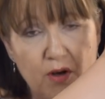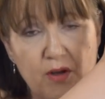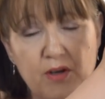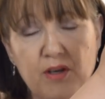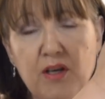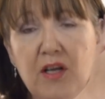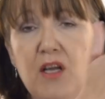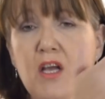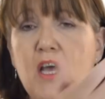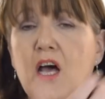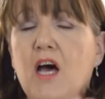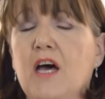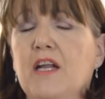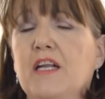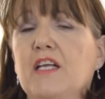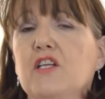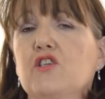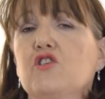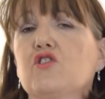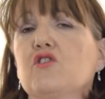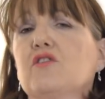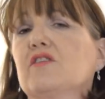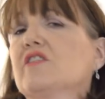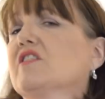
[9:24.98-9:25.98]
one. And
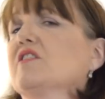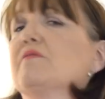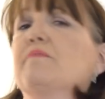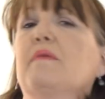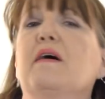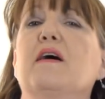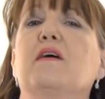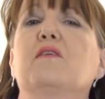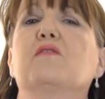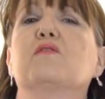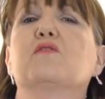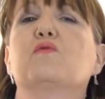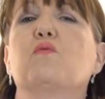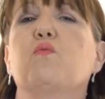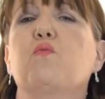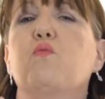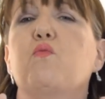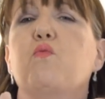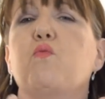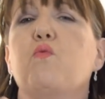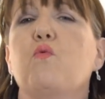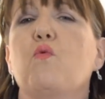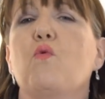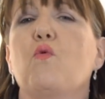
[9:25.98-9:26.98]
it just smells
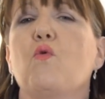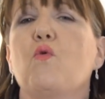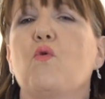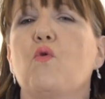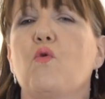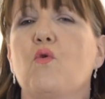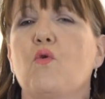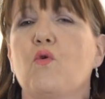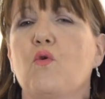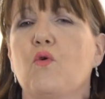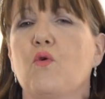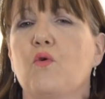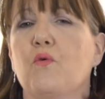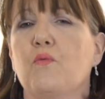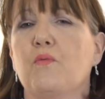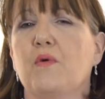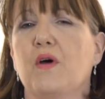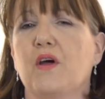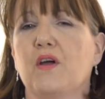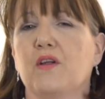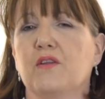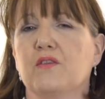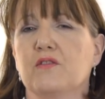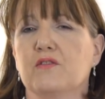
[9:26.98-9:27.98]
warm
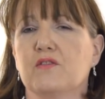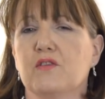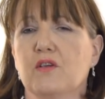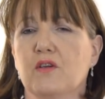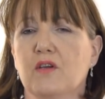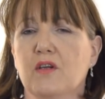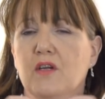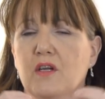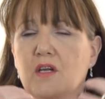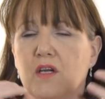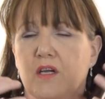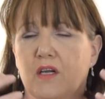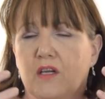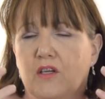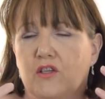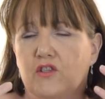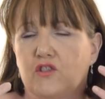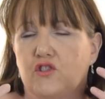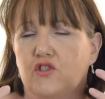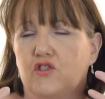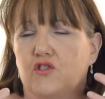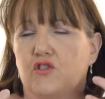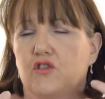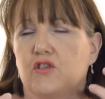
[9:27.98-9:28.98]
and
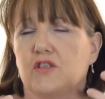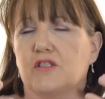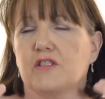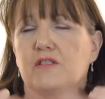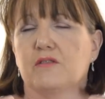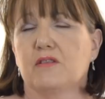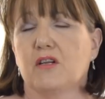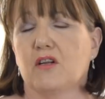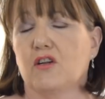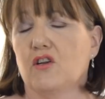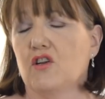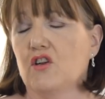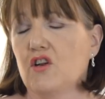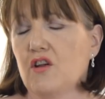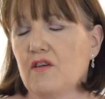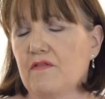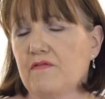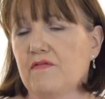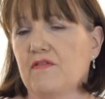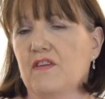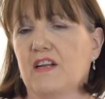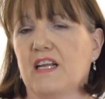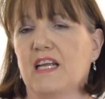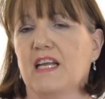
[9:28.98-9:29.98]
just
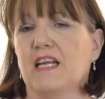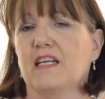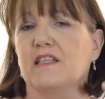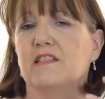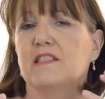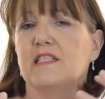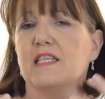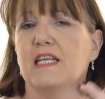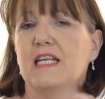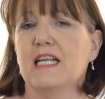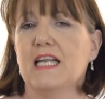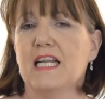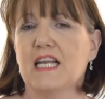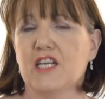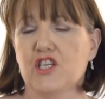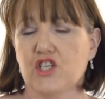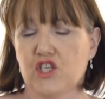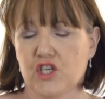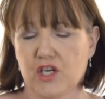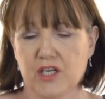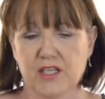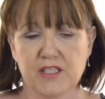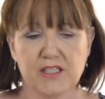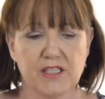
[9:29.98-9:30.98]
lovely and
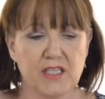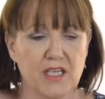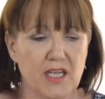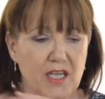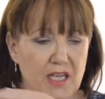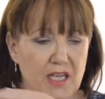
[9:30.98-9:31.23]
delicious.